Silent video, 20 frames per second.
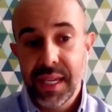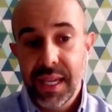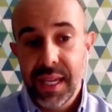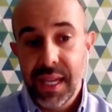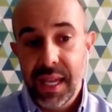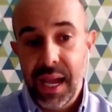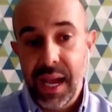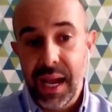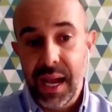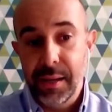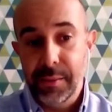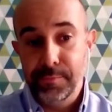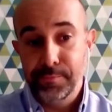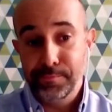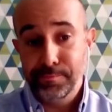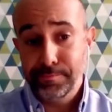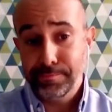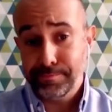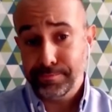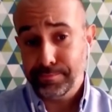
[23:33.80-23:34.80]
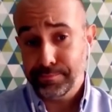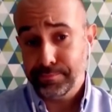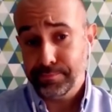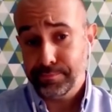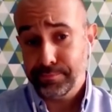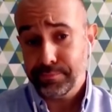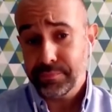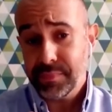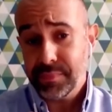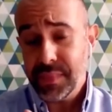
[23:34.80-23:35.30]

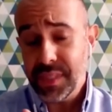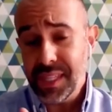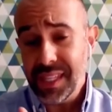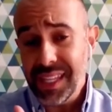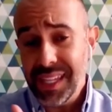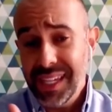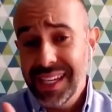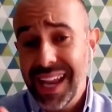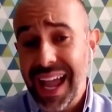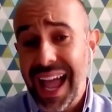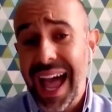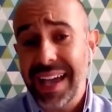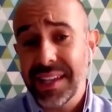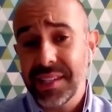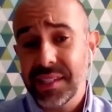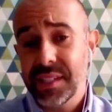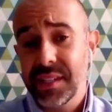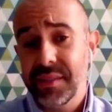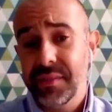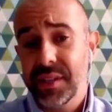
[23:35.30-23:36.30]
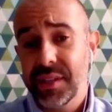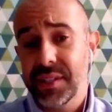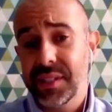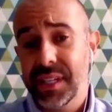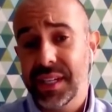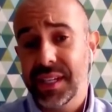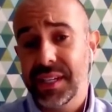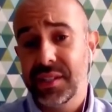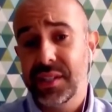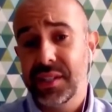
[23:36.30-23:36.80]
it asks of us to
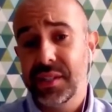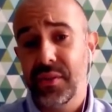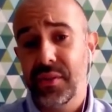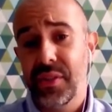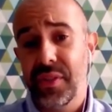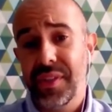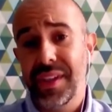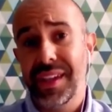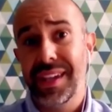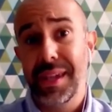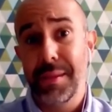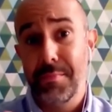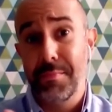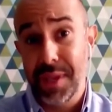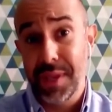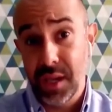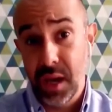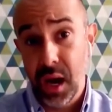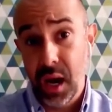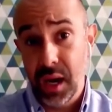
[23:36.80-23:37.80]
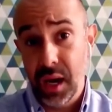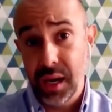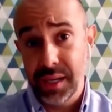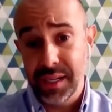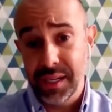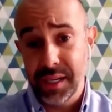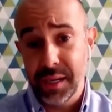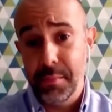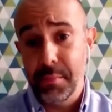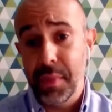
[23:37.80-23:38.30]
consider thinking beyond
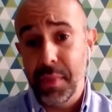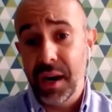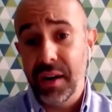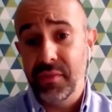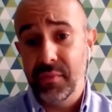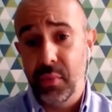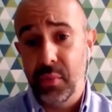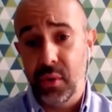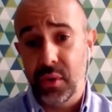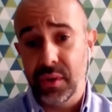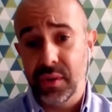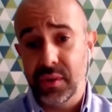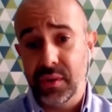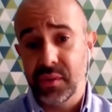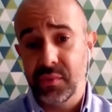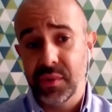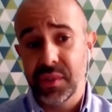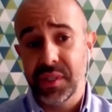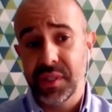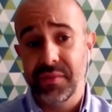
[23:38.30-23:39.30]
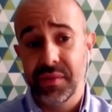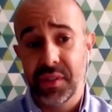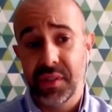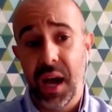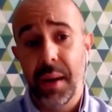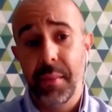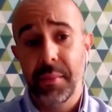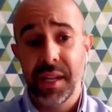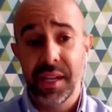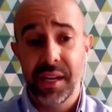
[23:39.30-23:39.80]
and above borders, which have
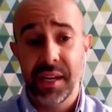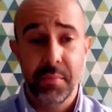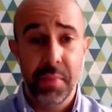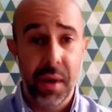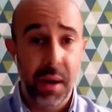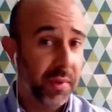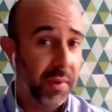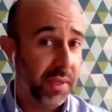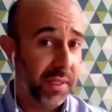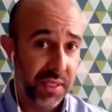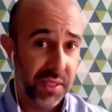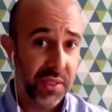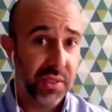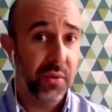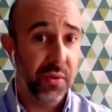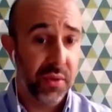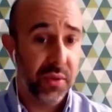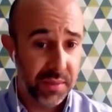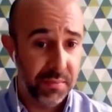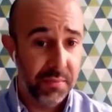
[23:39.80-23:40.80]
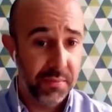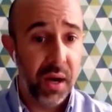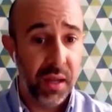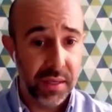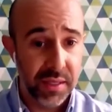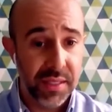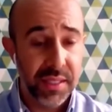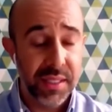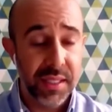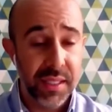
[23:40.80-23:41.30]
dominated public discourse and
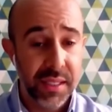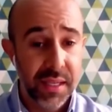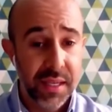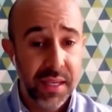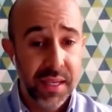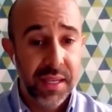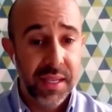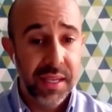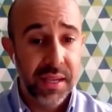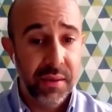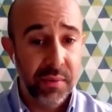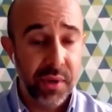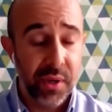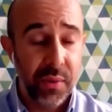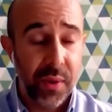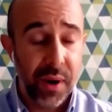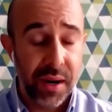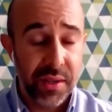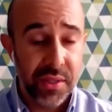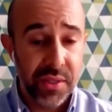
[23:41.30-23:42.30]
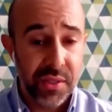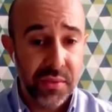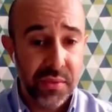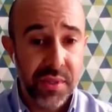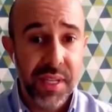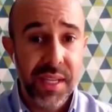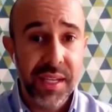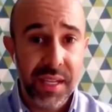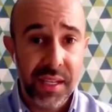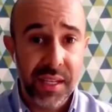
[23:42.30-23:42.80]
policy. It requires
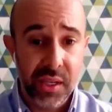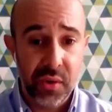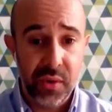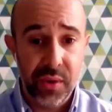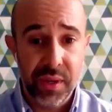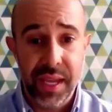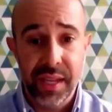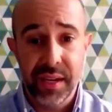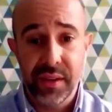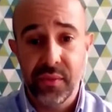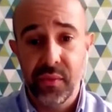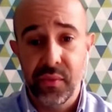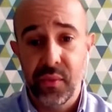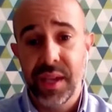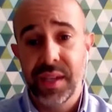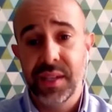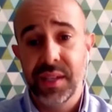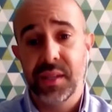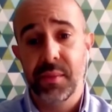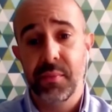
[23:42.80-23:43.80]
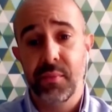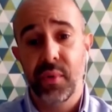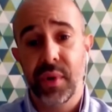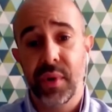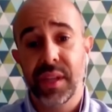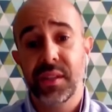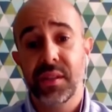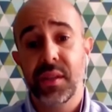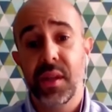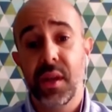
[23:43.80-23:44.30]
unique and creative ways to
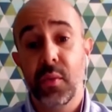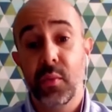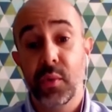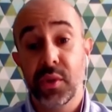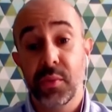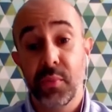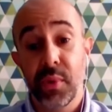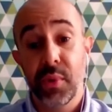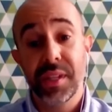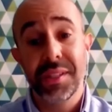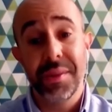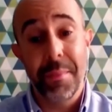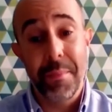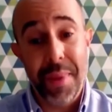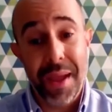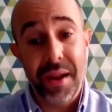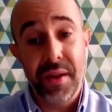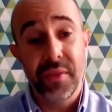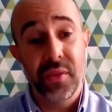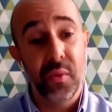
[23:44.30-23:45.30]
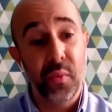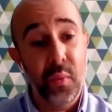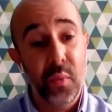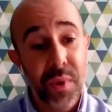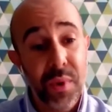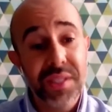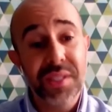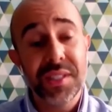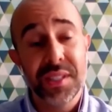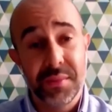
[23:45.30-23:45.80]
bring, which bring to bear the
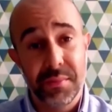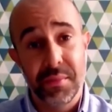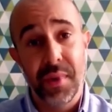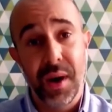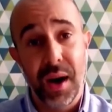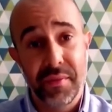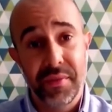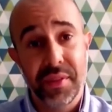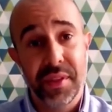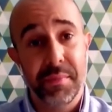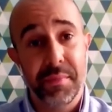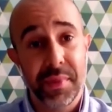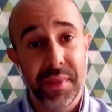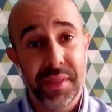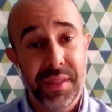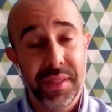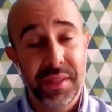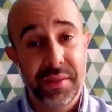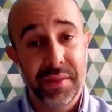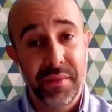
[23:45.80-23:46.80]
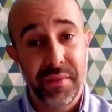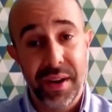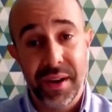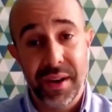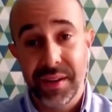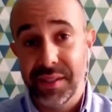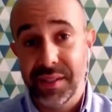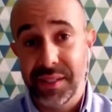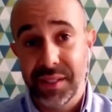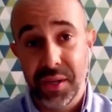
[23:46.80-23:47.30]
wisdom of the
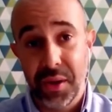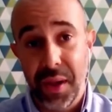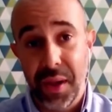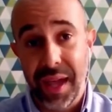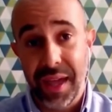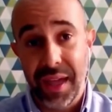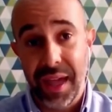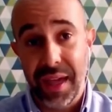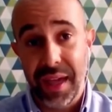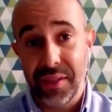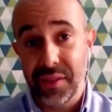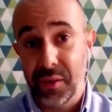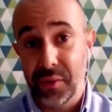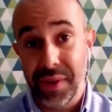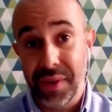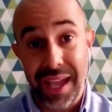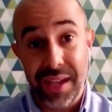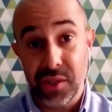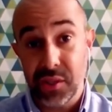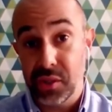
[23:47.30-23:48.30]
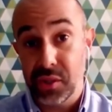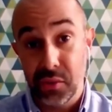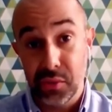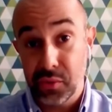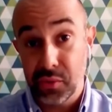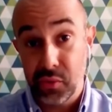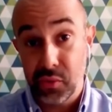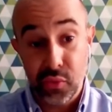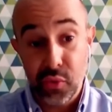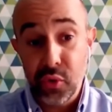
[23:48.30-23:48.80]
various, you know, ethno-national
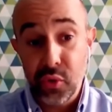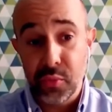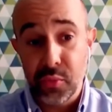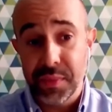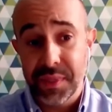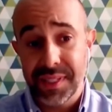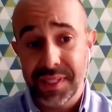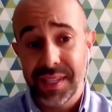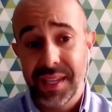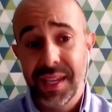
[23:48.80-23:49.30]
groups